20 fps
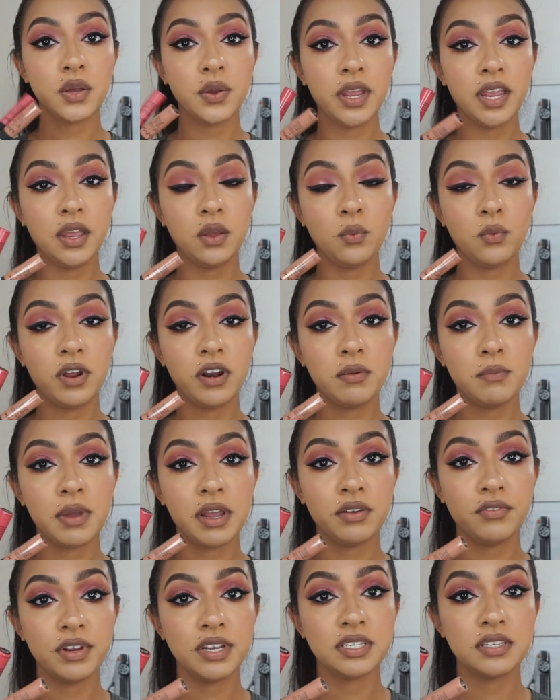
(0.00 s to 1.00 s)
in one of my
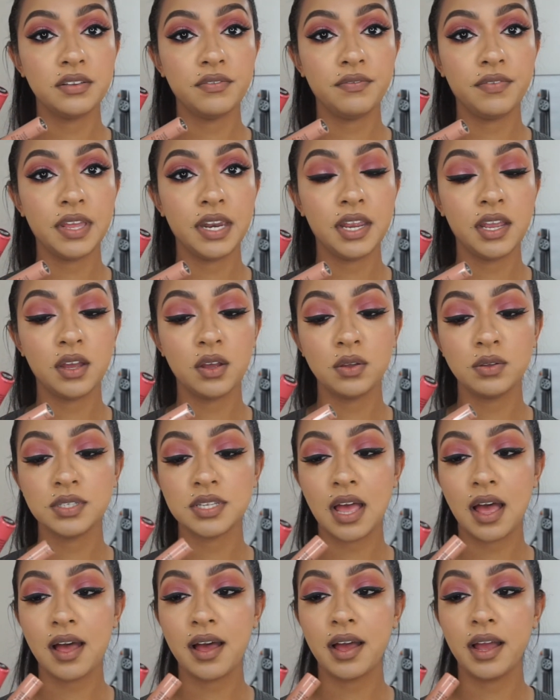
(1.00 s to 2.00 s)
recent videos,
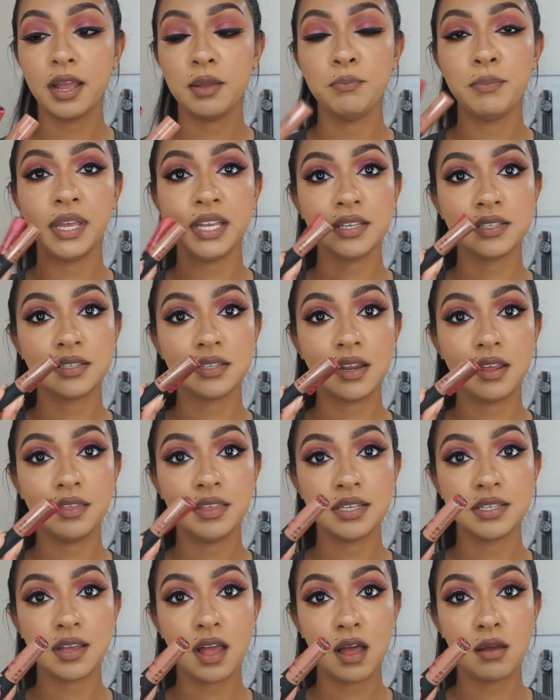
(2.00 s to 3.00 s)
I mixed
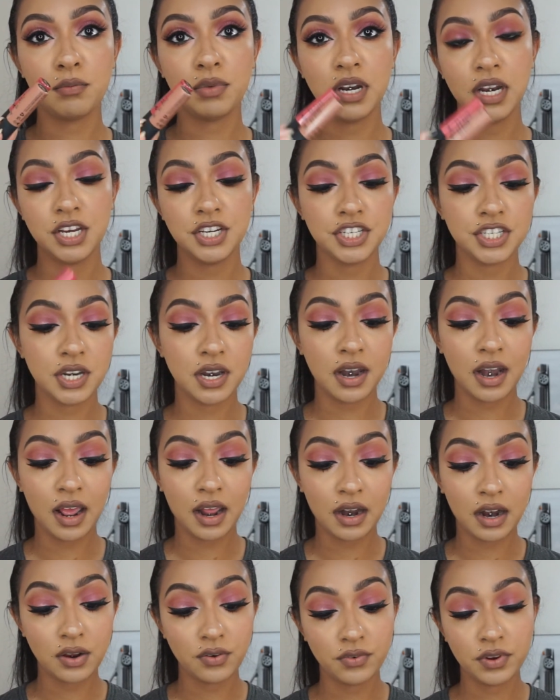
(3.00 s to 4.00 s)
this combination
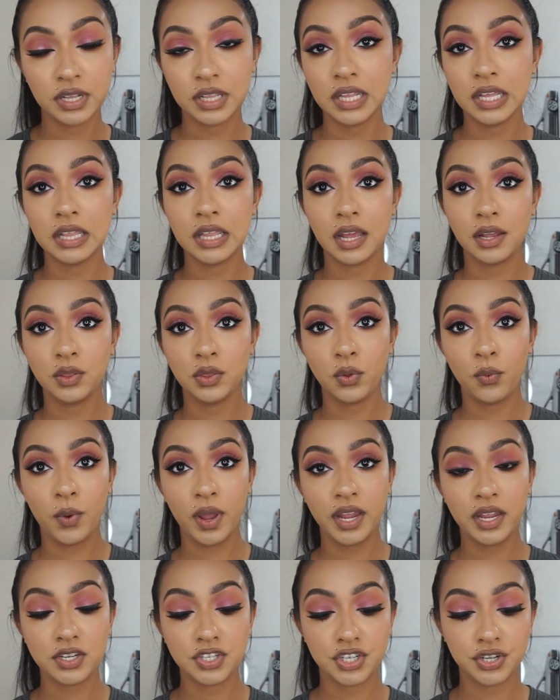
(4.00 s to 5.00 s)
and I really like the
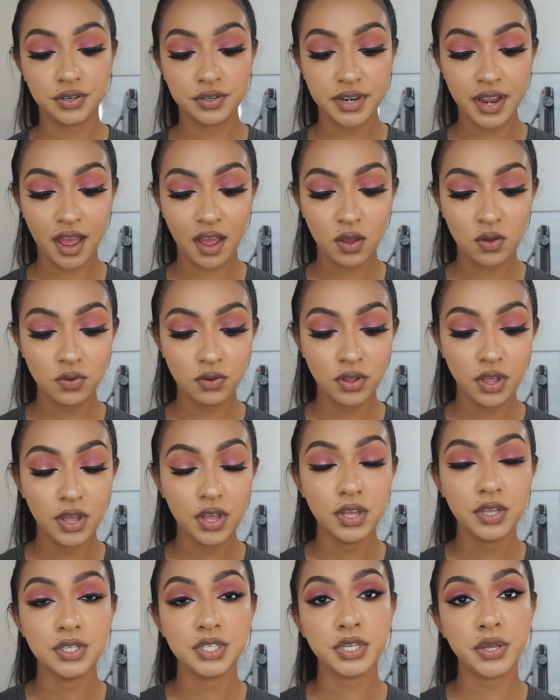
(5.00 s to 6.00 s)
way it turned out.
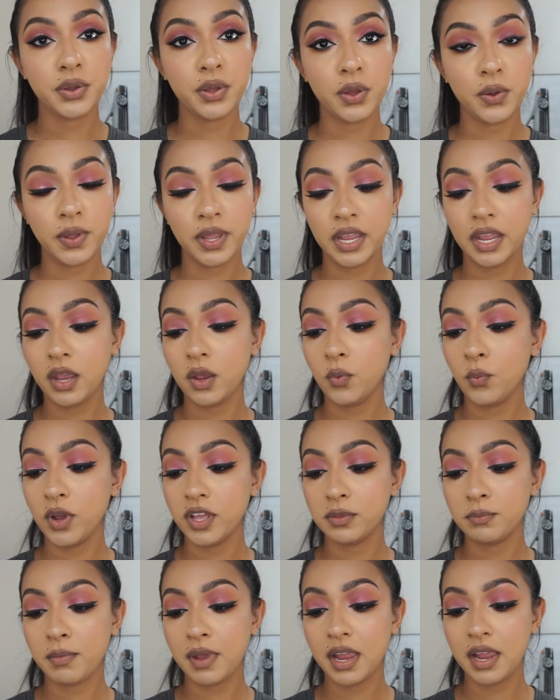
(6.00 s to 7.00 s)
So going in
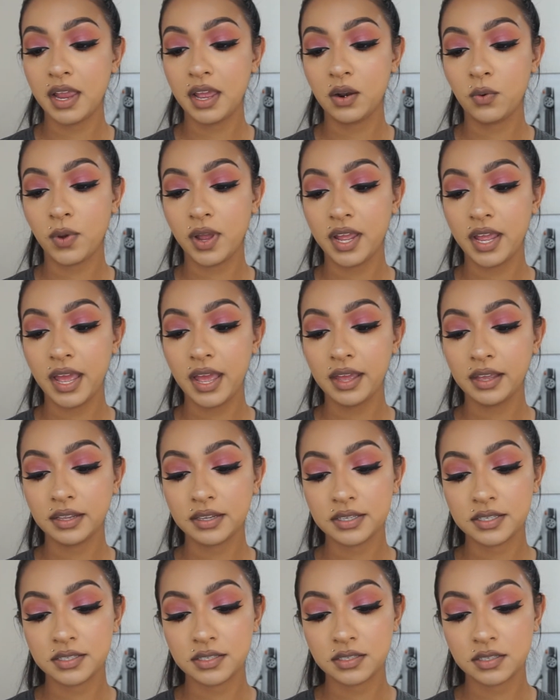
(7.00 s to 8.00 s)
with my
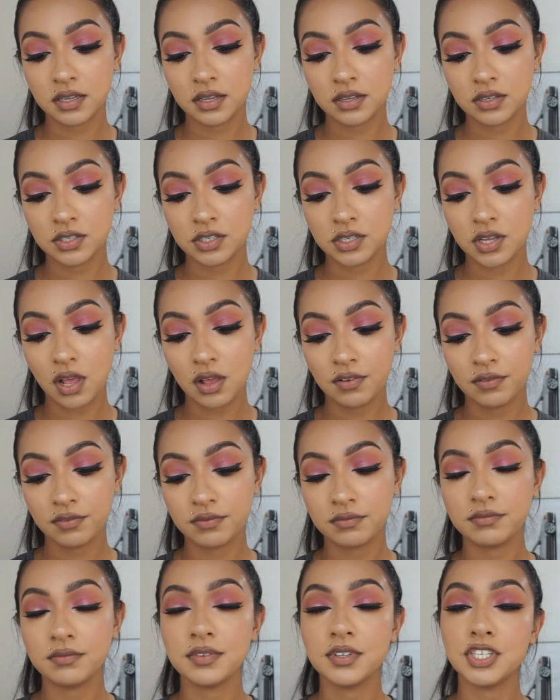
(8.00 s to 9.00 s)
NYX soft,
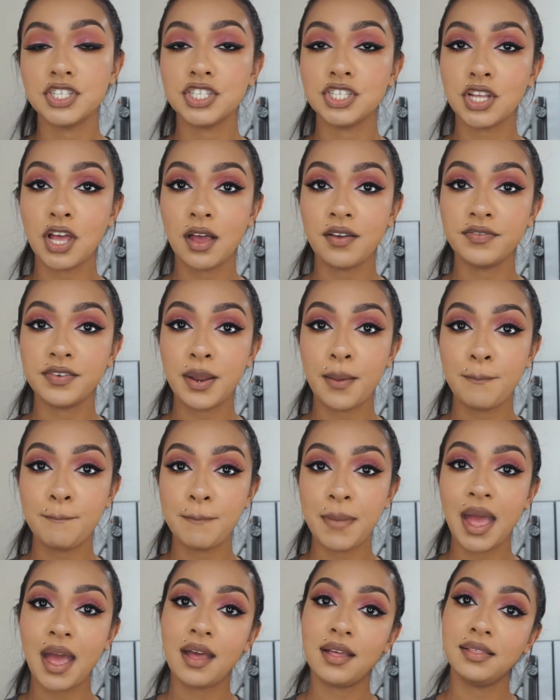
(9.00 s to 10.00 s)
soft
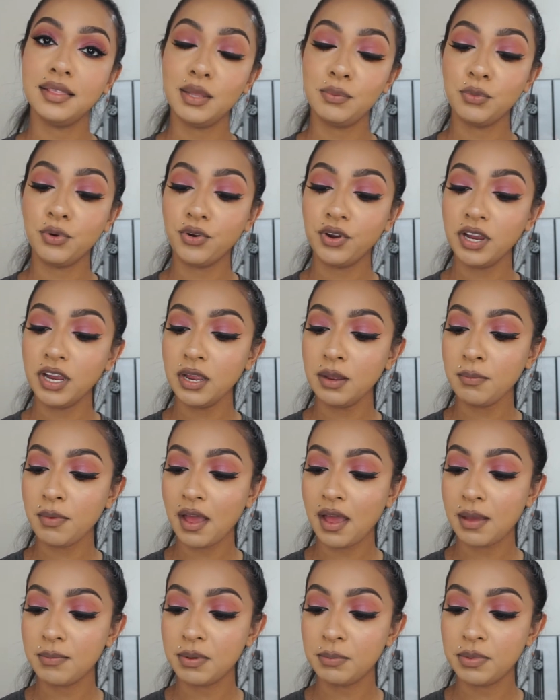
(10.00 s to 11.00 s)
matte lip cream,
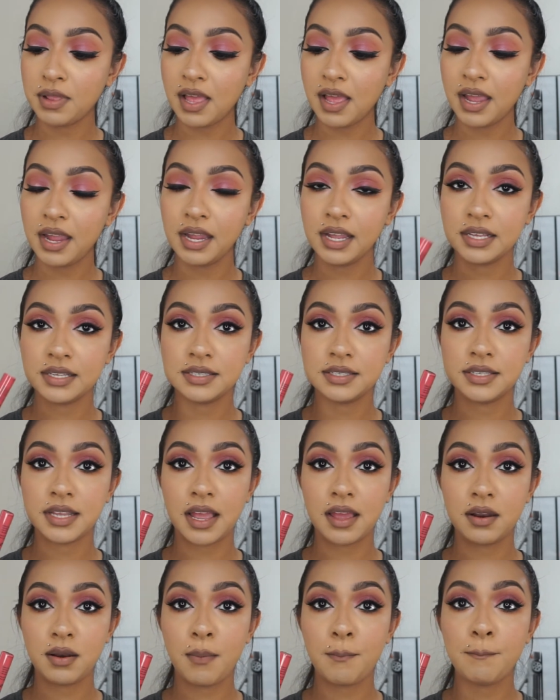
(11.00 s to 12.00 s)
I'm applying
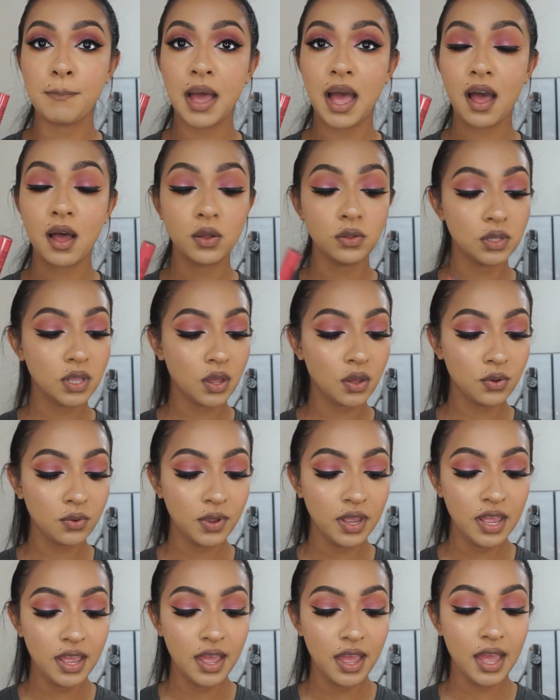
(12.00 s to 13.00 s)
San Paolo
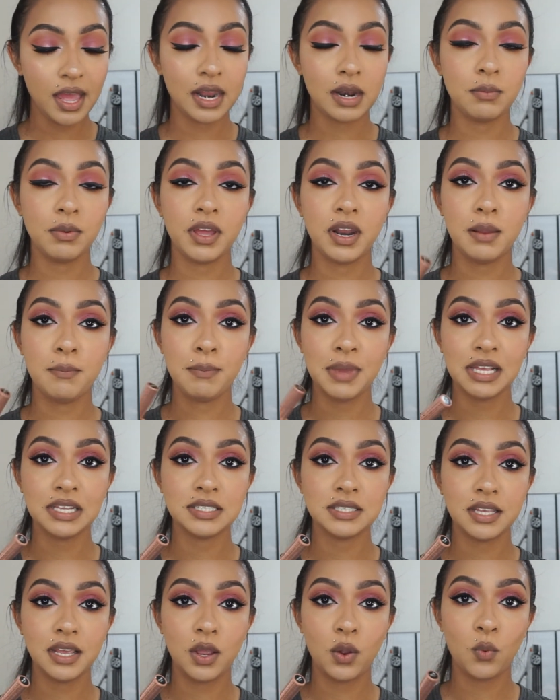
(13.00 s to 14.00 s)
and I'm going to
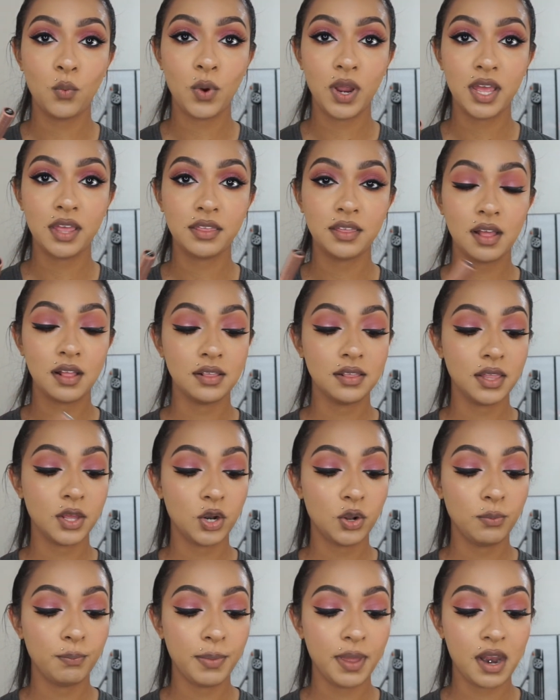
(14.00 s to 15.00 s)
mix it with a
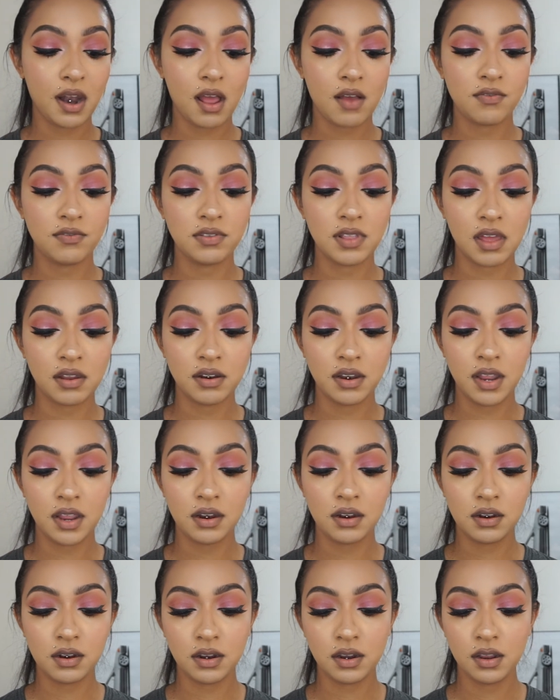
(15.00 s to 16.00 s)
little bit of
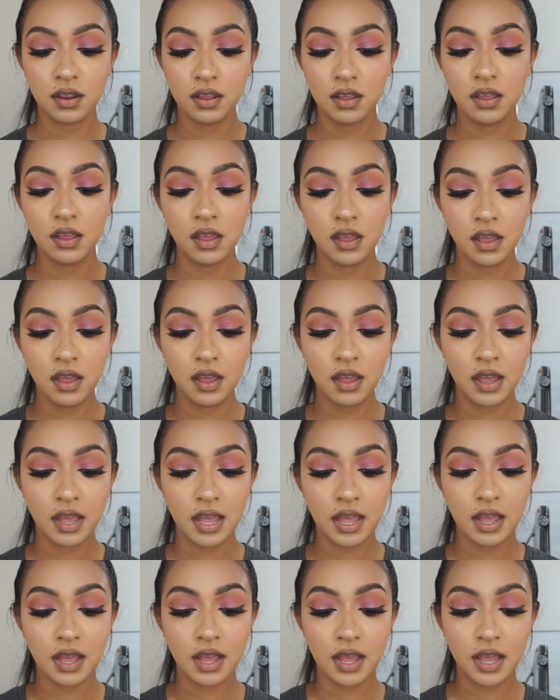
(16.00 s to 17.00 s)
London.
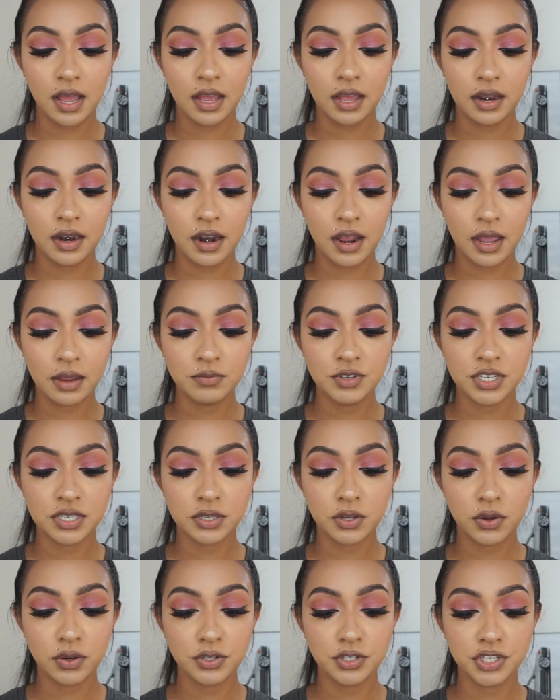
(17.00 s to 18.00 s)
And I'm just
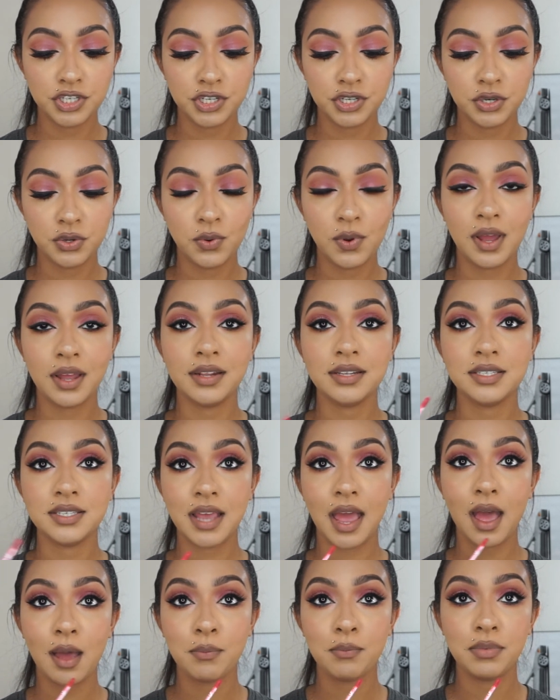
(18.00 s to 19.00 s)
going to
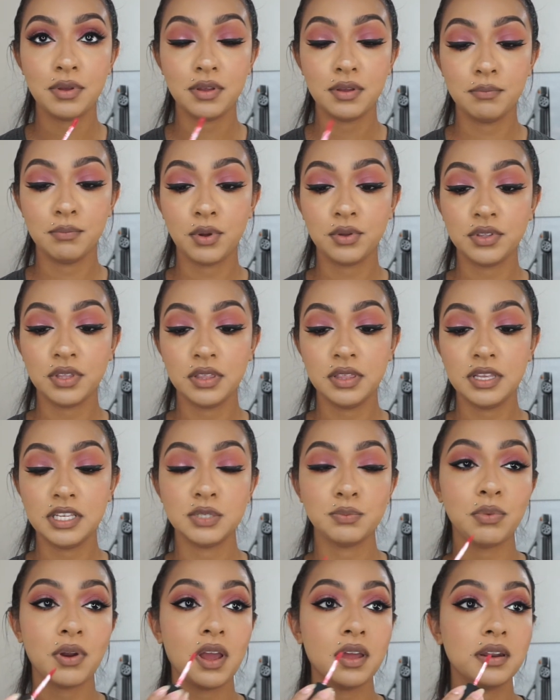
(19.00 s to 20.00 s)
tap both of these
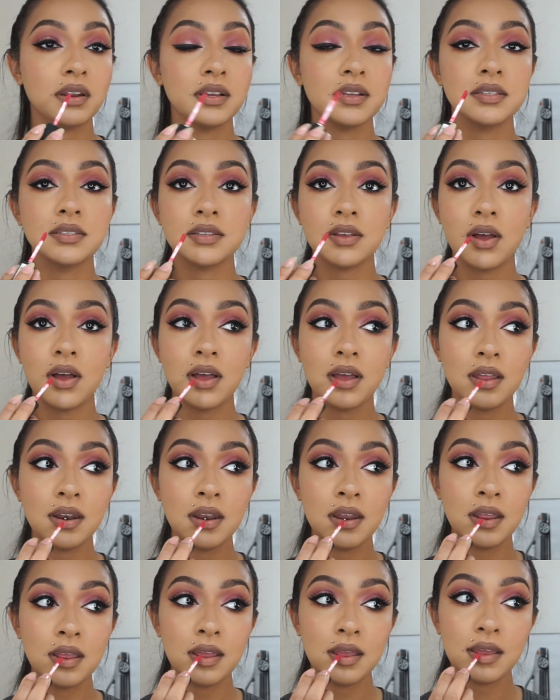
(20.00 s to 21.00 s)
products
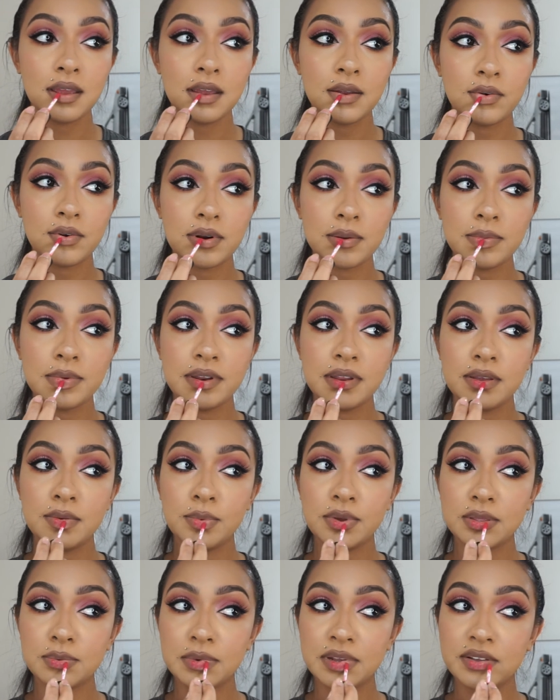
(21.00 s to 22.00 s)
on and rub it in
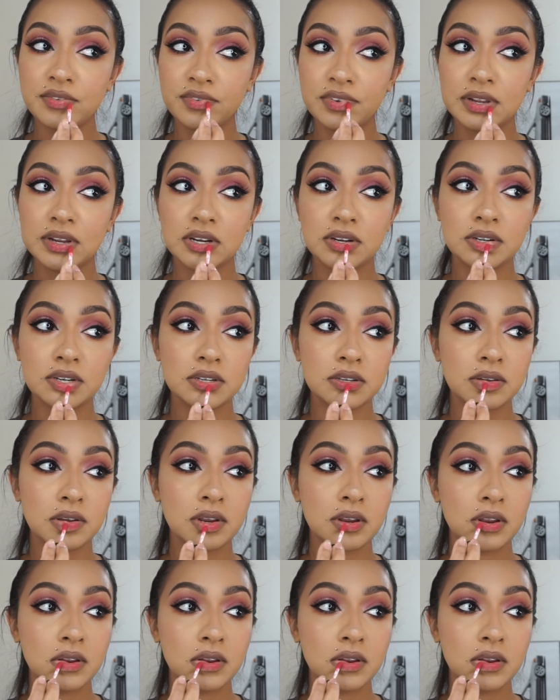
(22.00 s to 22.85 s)
with my fingers.